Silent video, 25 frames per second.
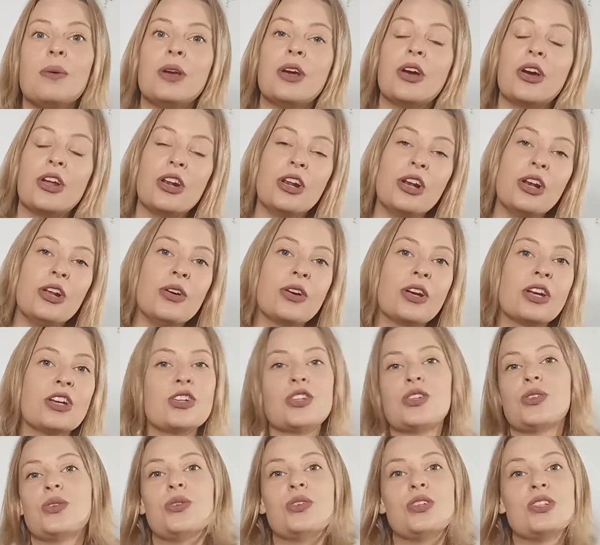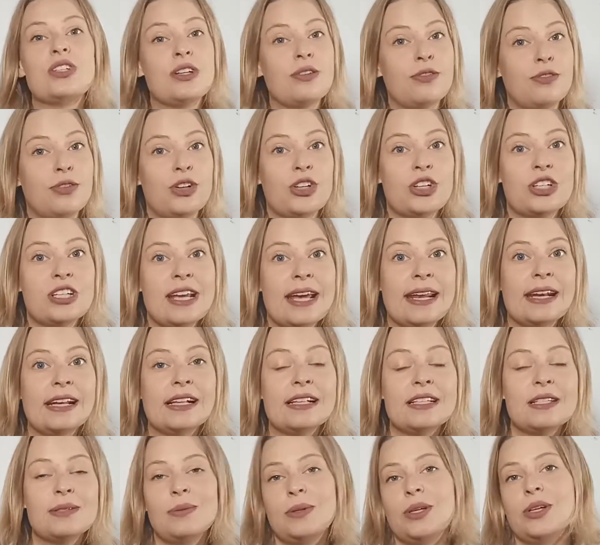We're going to look into different
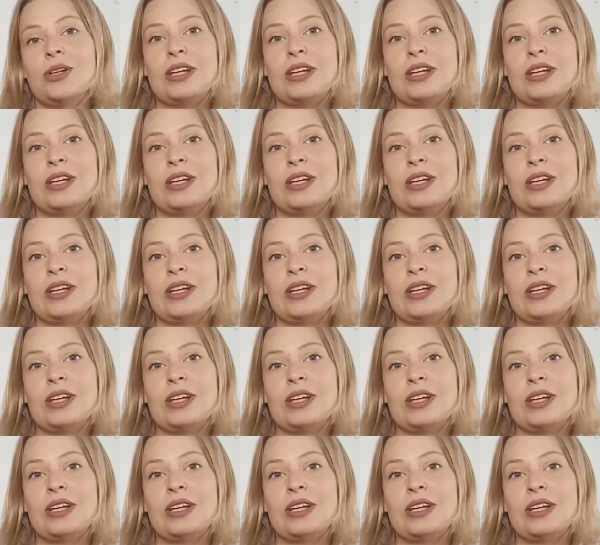channels